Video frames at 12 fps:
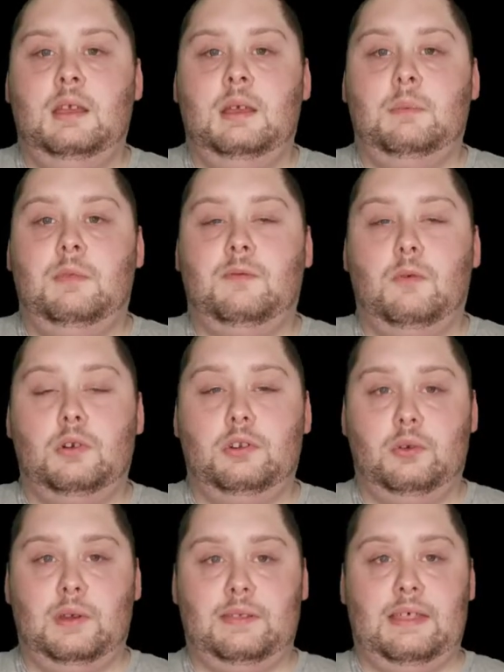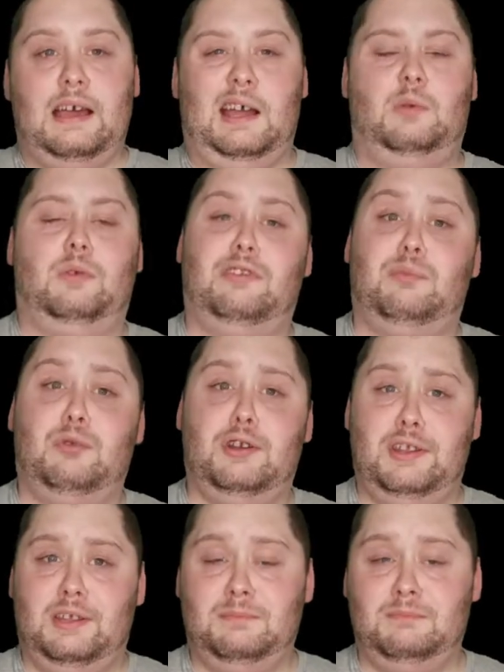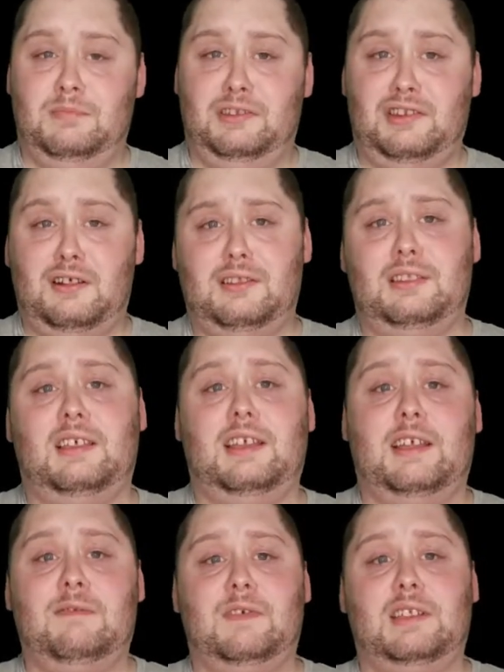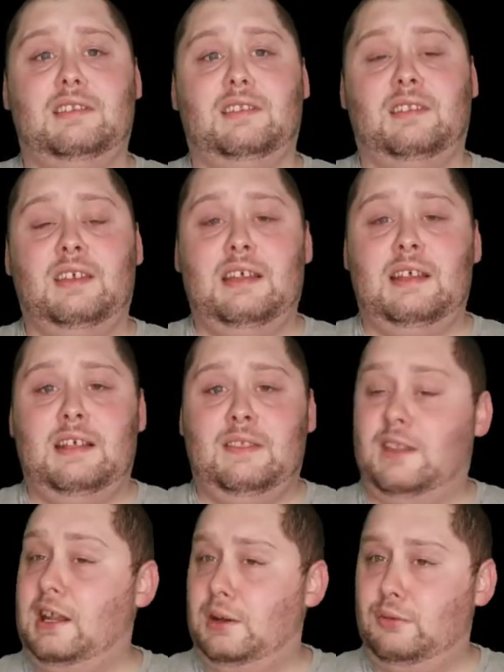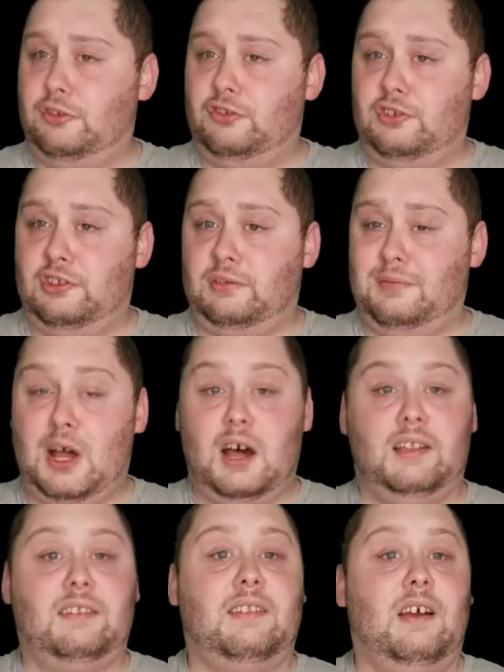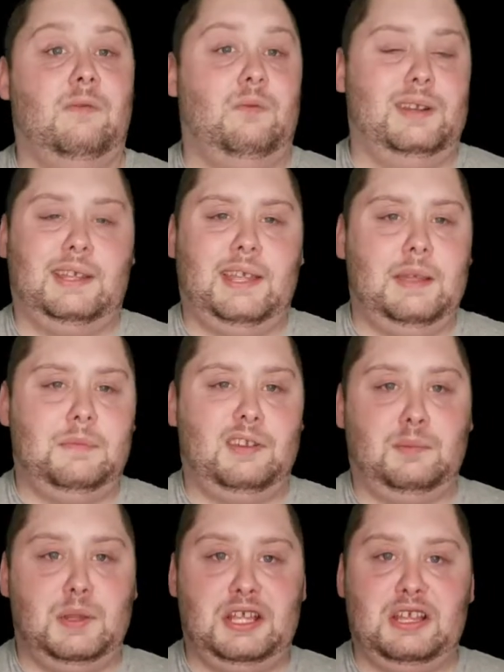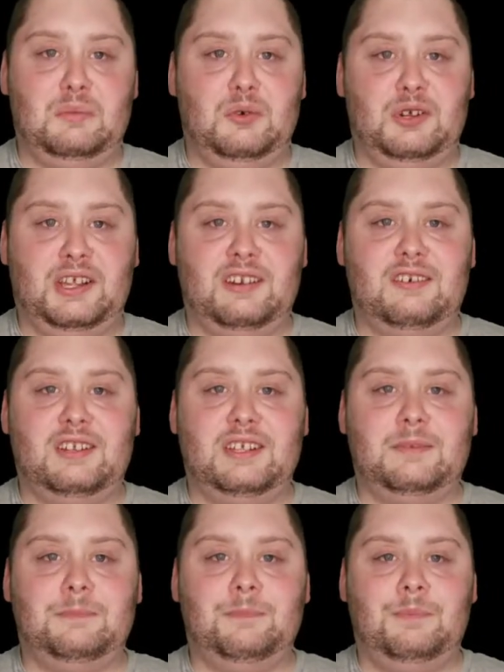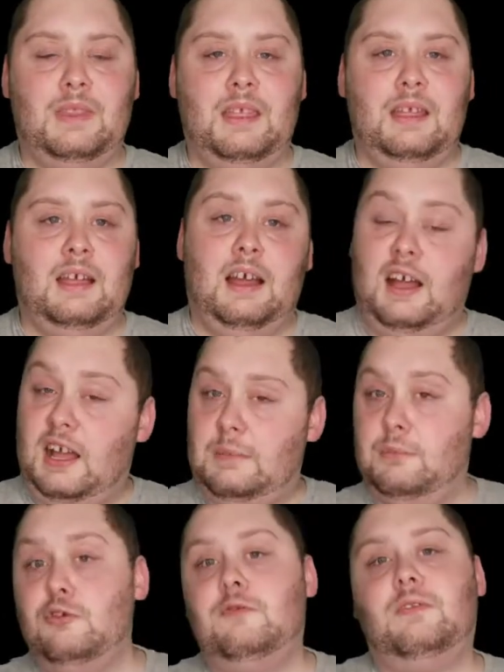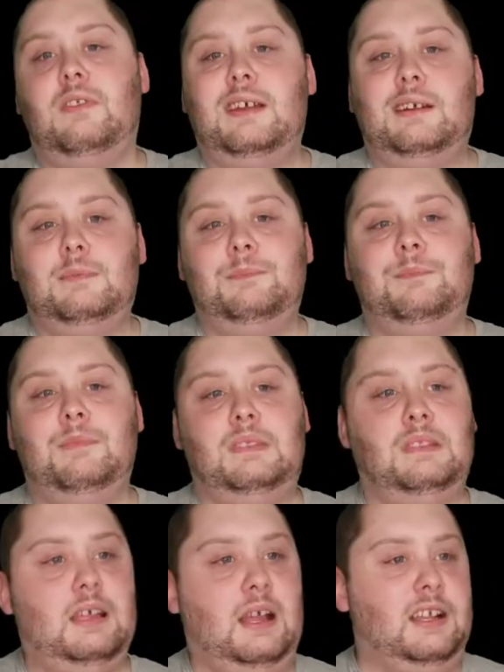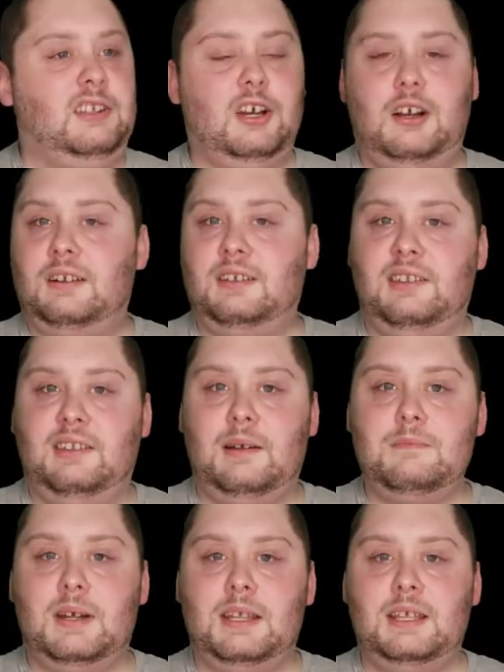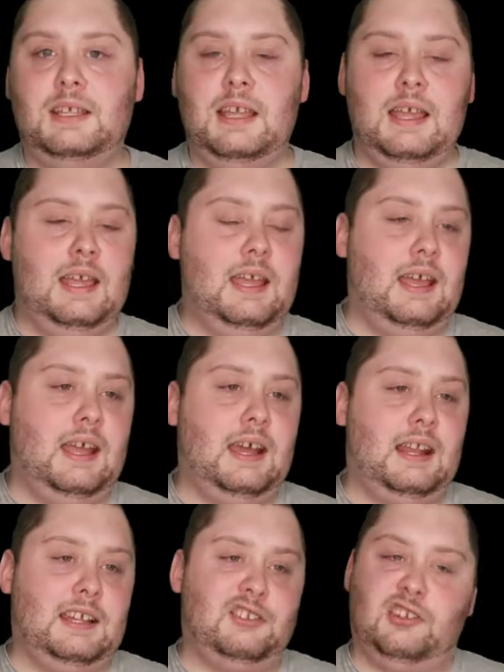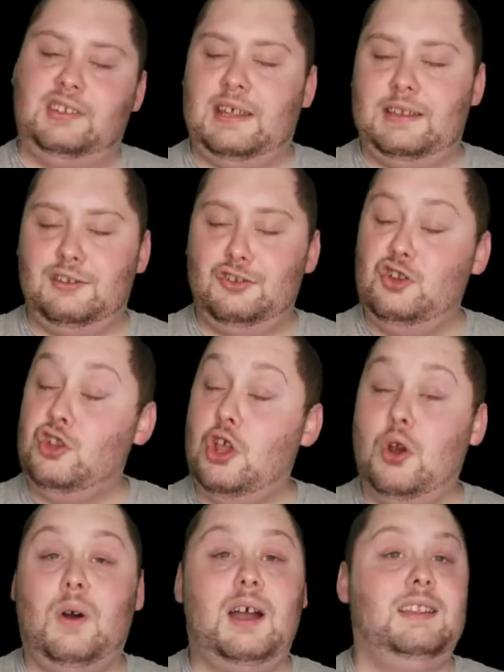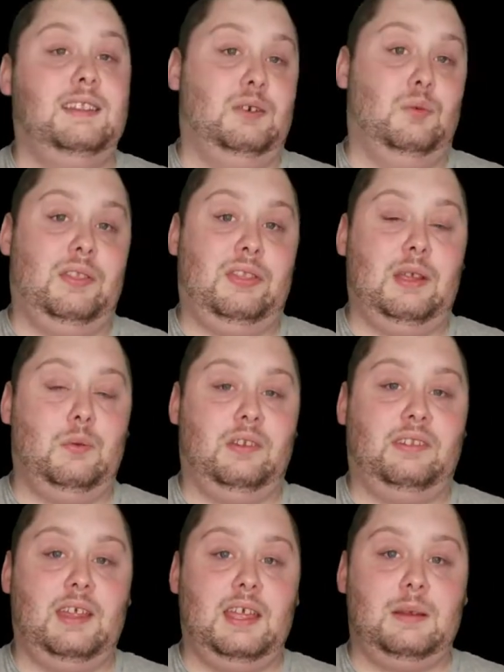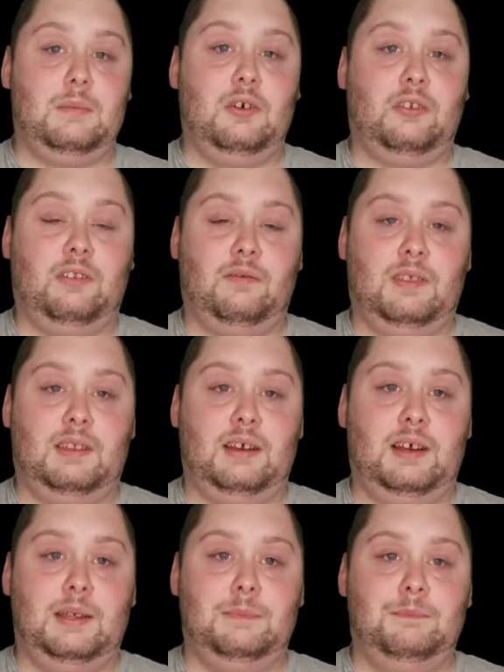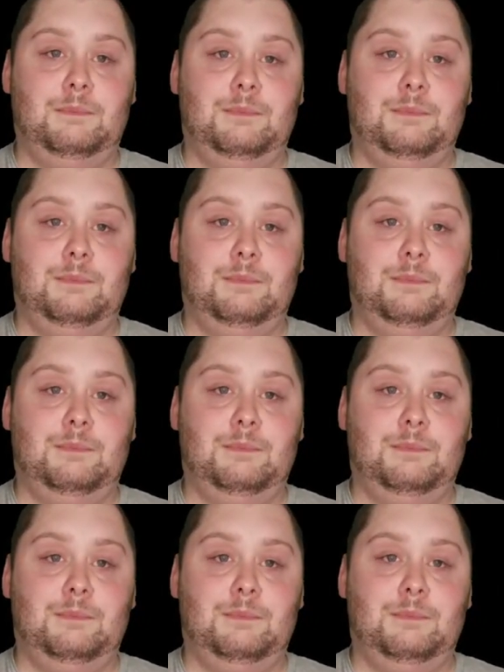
before doing that, I was pretty solidly convinced that I was just hot stuff when it came to speaking Bulgarian. I moved there, I talked to somebody, and I just had no idea what they were saying most of the time.